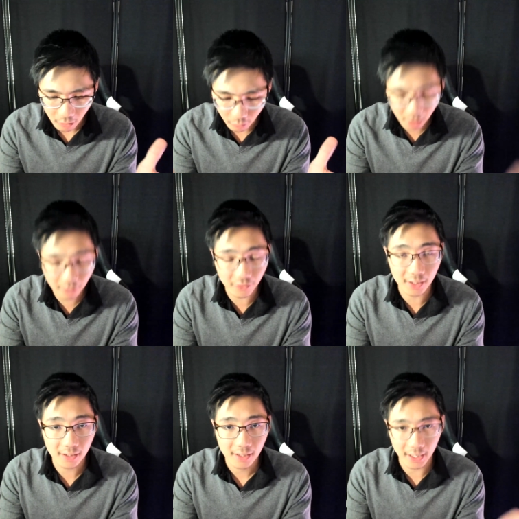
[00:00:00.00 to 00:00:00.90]

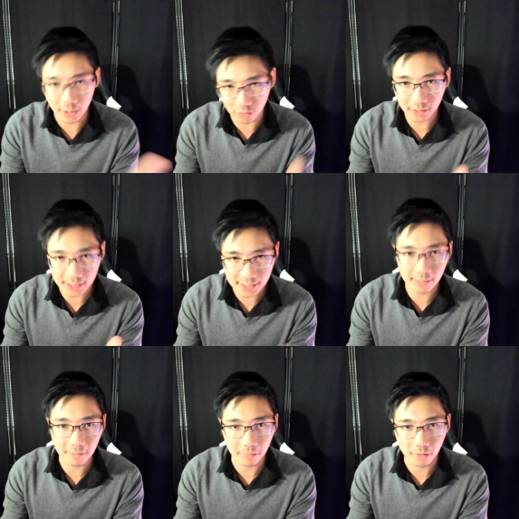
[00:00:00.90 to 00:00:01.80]
Ravi and an early
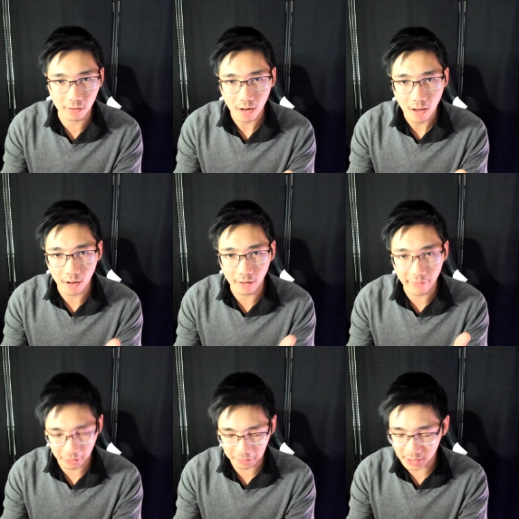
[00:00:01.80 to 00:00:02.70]
team member of
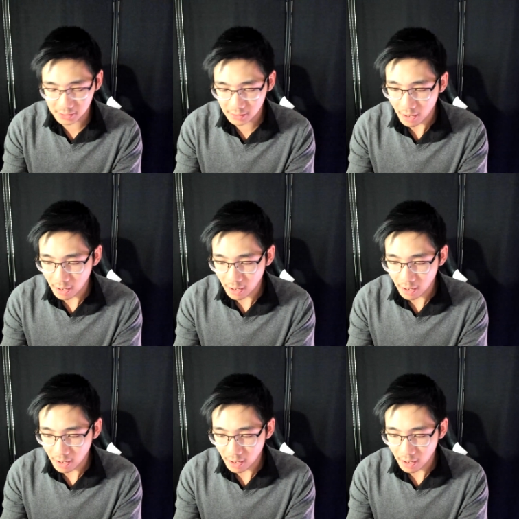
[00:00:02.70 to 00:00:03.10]
Alchemist.